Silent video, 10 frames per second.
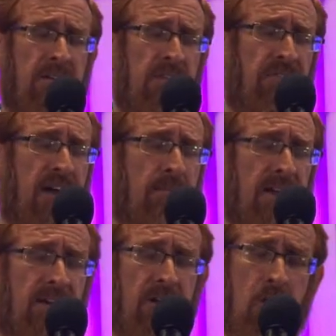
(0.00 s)
the
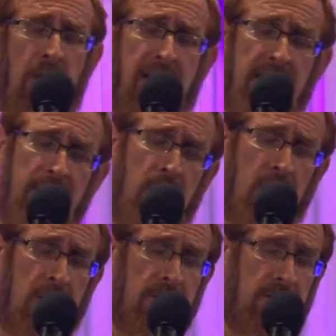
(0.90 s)
family of the Kohen
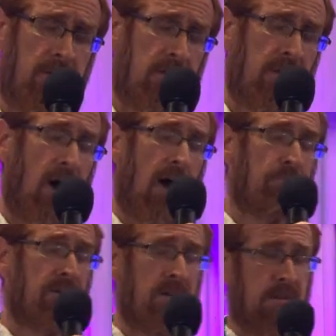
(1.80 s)
Gadol, the high
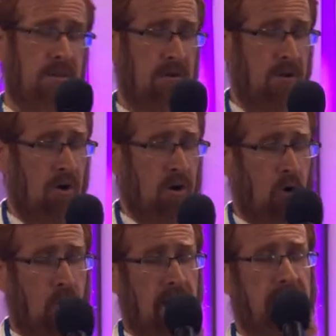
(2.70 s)
priest,
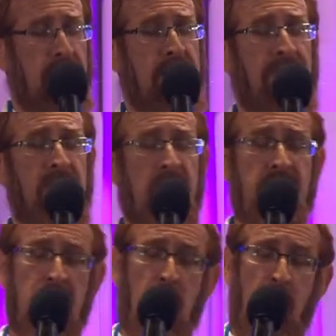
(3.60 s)
or whether it's descendants of
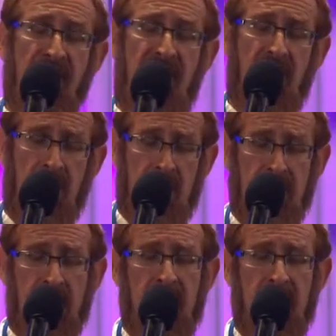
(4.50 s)
Zerubbabel,